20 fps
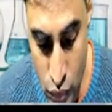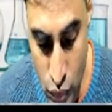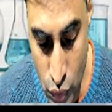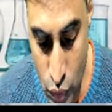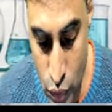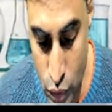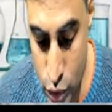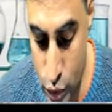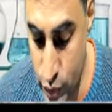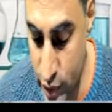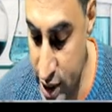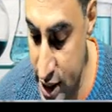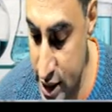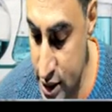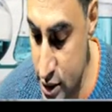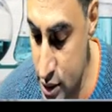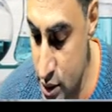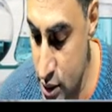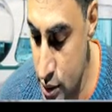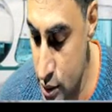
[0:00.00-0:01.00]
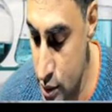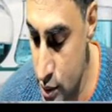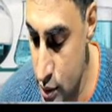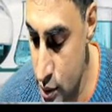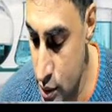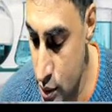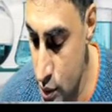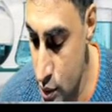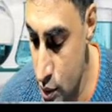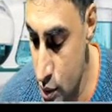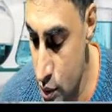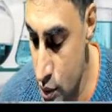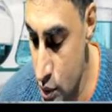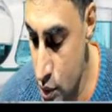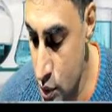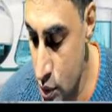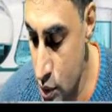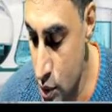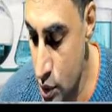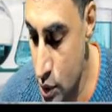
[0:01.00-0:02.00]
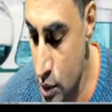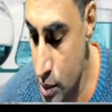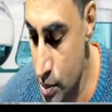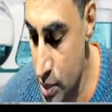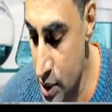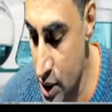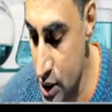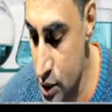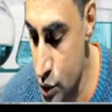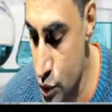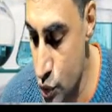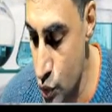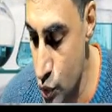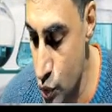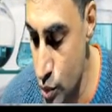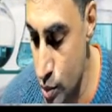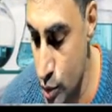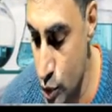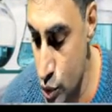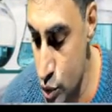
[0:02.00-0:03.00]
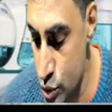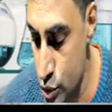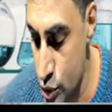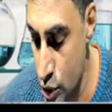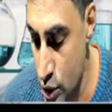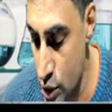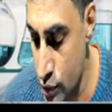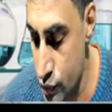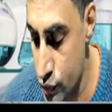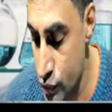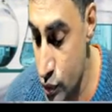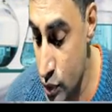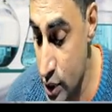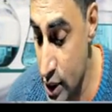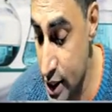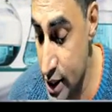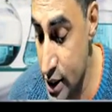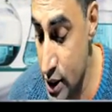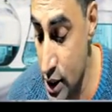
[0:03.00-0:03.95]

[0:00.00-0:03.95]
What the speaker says: whole twice plus 2 moles of it.